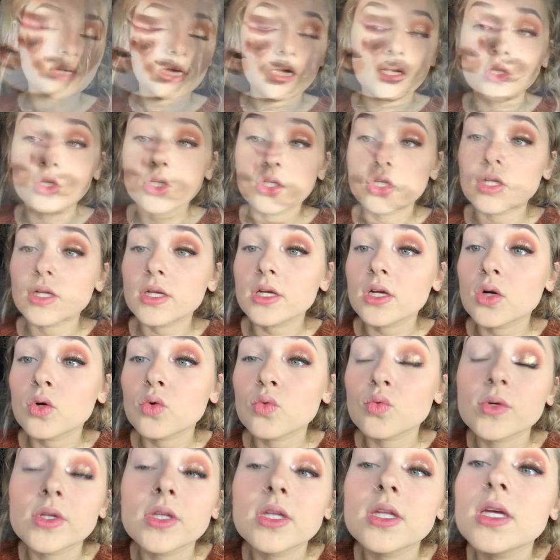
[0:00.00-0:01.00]
I look like a
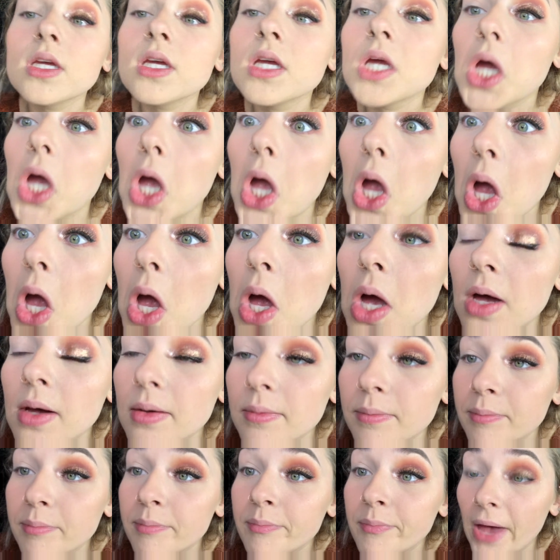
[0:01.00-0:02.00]
really
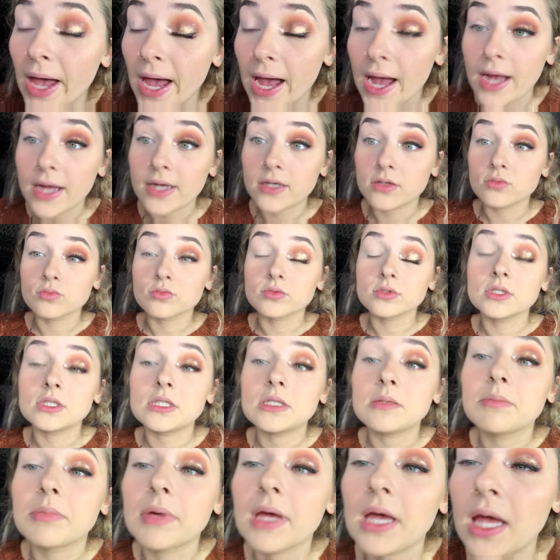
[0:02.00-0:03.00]
bad,
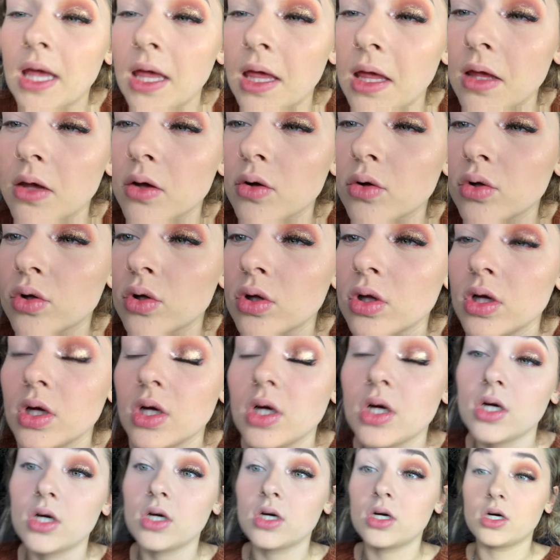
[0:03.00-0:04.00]
really pale,
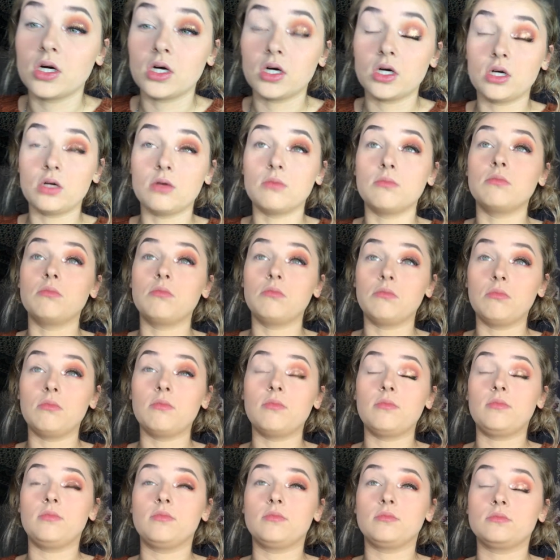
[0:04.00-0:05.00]

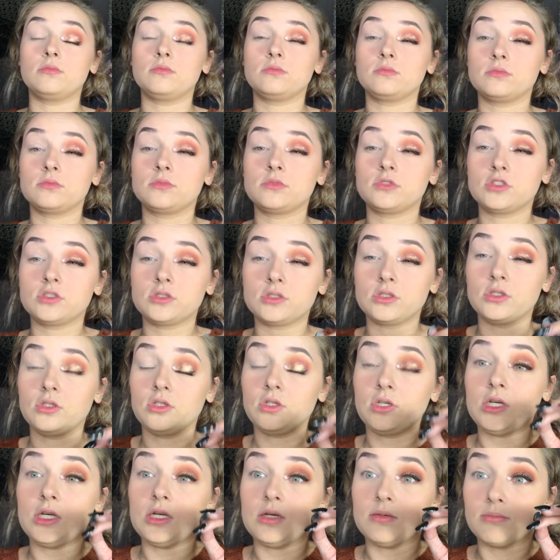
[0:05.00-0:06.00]

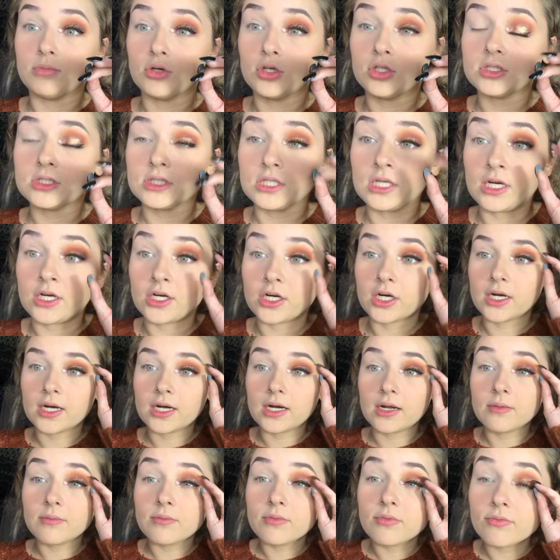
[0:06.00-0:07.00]
Snooki impersonator, and
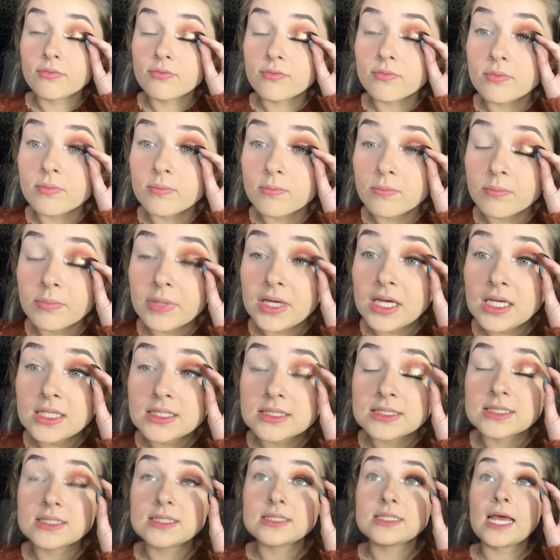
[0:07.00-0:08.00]
I'm being
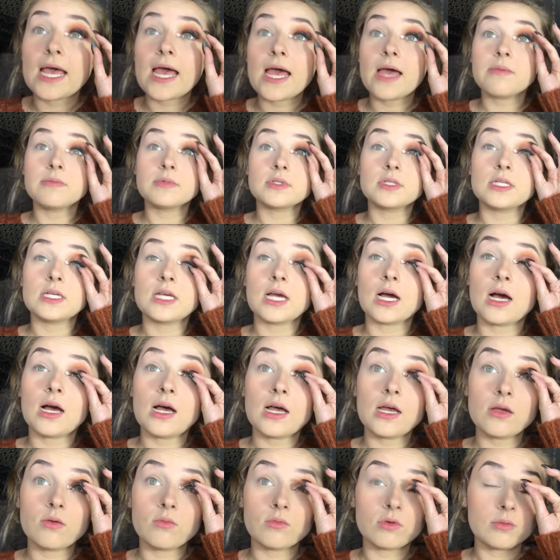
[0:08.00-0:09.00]
stabbed in the
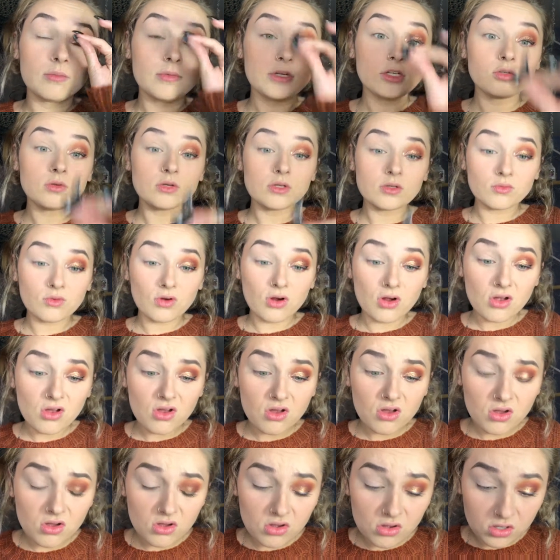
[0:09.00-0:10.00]
eye. What am I doing
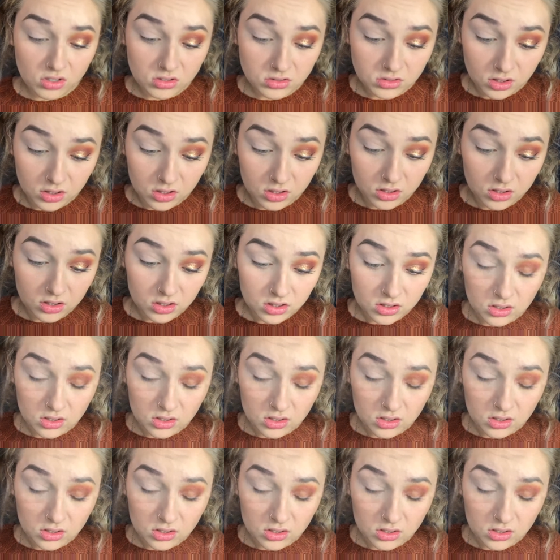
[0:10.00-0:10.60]
wrong?